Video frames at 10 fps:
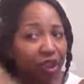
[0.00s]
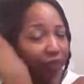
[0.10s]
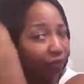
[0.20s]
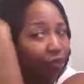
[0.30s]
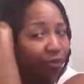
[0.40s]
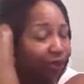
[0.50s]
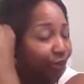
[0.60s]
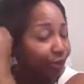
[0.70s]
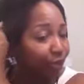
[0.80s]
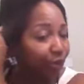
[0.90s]
even for my
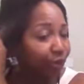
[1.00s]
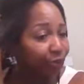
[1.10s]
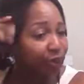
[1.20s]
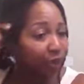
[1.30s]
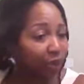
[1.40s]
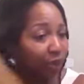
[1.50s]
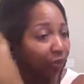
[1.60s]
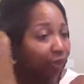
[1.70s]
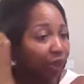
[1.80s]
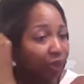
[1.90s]
new growth.
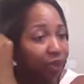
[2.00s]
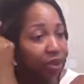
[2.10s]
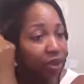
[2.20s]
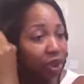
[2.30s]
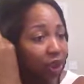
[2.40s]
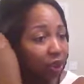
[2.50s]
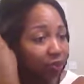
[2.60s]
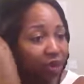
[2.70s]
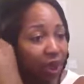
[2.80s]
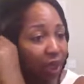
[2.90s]
Because, I'm
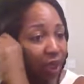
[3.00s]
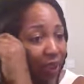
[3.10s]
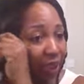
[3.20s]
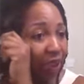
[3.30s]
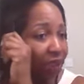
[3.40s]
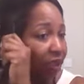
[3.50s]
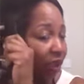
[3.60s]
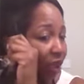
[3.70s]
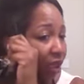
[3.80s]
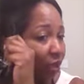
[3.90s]
sorry, ladies,
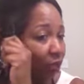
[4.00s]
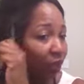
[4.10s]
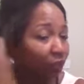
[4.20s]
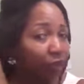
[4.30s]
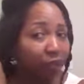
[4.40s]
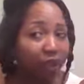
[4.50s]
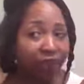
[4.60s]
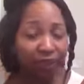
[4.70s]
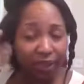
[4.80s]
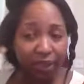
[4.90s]
whether we want to
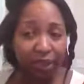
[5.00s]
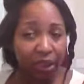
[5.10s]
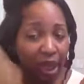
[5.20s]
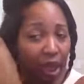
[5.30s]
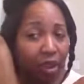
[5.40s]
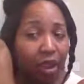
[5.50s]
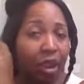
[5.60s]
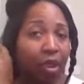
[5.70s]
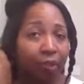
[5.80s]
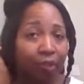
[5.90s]
face it or not,
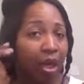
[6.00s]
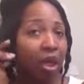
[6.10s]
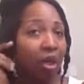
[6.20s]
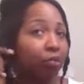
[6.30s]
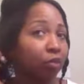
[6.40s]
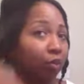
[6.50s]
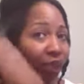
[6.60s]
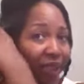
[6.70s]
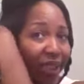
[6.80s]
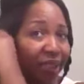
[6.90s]
when we
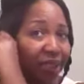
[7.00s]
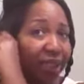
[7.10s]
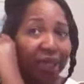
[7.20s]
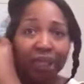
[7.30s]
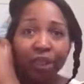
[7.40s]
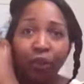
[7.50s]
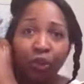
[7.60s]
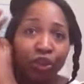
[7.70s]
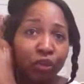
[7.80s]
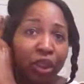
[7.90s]
Texlax or
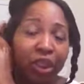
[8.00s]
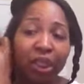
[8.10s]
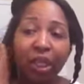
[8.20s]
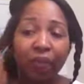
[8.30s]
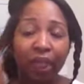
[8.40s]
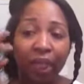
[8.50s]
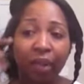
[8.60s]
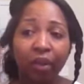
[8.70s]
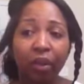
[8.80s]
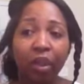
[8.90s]
straighten our
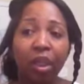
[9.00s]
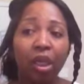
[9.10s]
hair,